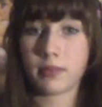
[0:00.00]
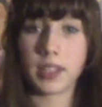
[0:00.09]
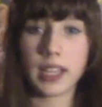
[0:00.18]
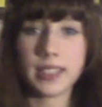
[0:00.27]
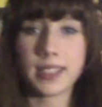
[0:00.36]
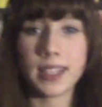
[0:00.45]

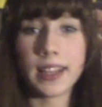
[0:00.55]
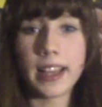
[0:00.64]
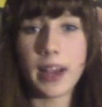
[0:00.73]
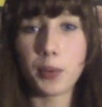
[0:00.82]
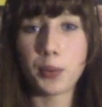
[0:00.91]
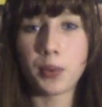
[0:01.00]
instantly
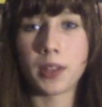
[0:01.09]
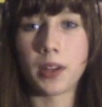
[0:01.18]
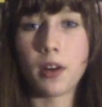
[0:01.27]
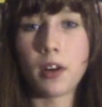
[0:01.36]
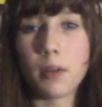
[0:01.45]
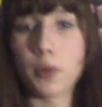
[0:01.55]
out with an
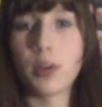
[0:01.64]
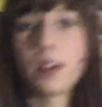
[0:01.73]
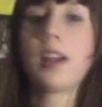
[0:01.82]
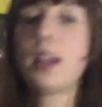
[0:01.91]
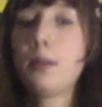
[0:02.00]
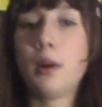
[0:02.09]
arm or an
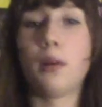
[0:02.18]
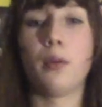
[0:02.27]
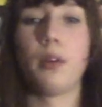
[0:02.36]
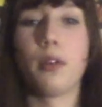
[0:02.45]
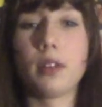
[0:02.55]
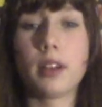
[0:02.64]
elbow
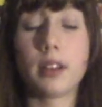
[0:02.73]
or